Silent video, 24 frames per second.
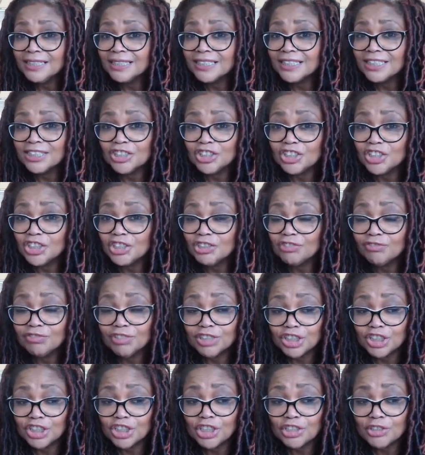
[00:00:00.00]
because you're
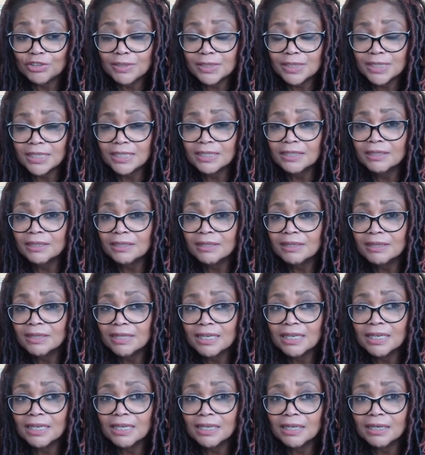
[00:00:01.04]
reducing
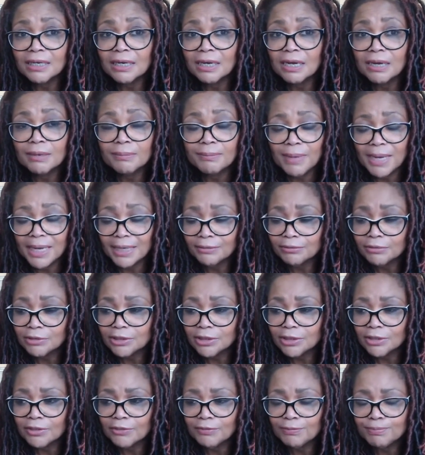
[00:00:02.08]
the
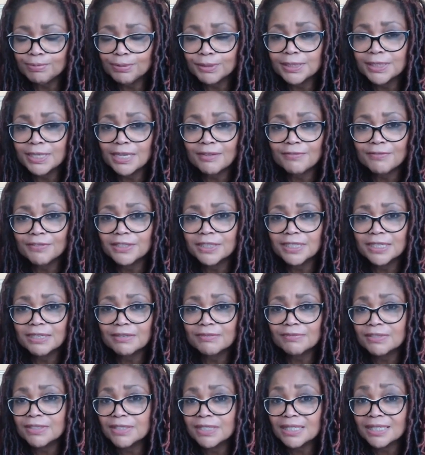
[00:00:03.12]
amount of
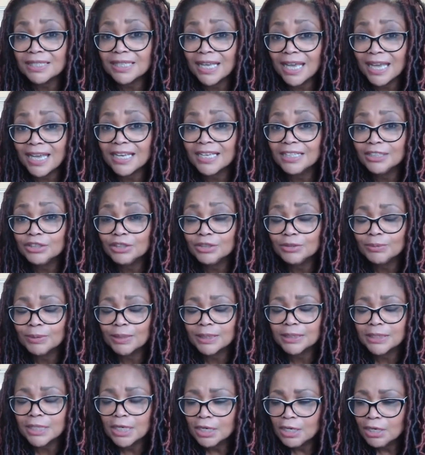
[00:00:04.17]
preservatives that get into
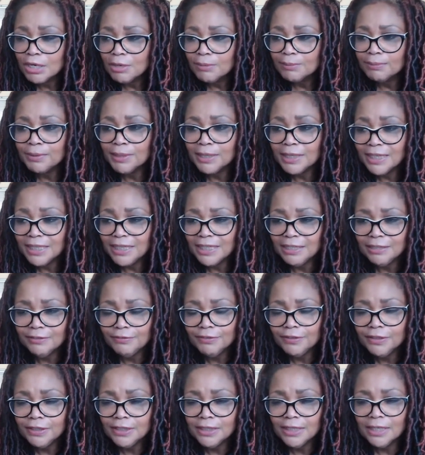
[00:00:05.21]
it. But
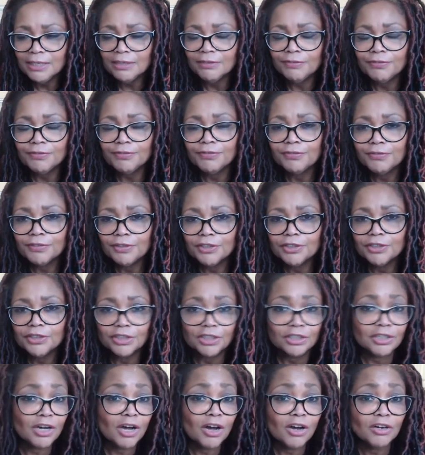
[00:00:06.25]
even if
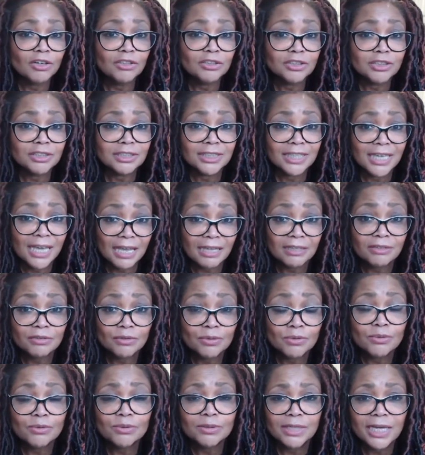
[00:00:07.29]
you can't get
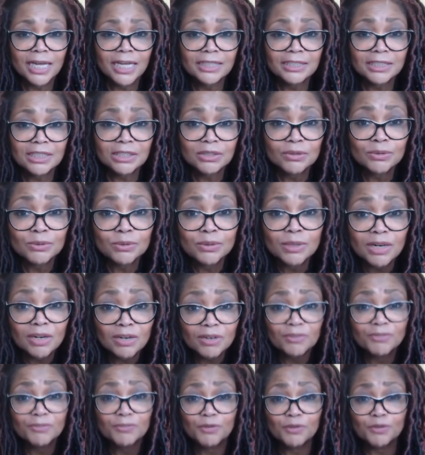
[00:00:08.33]
organic or
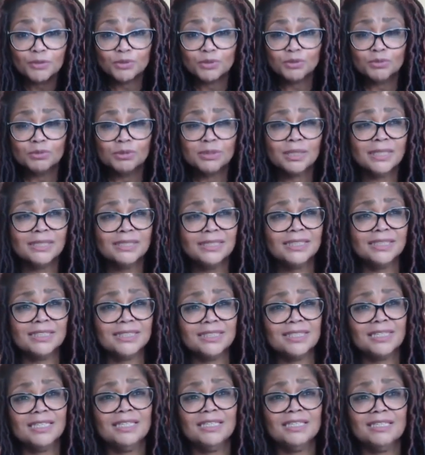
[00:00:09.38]
can't afford organic,
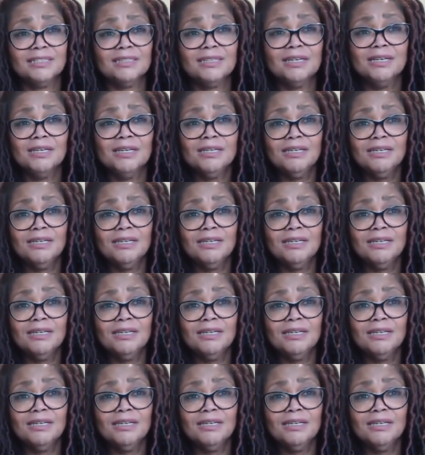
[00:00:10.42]
because it is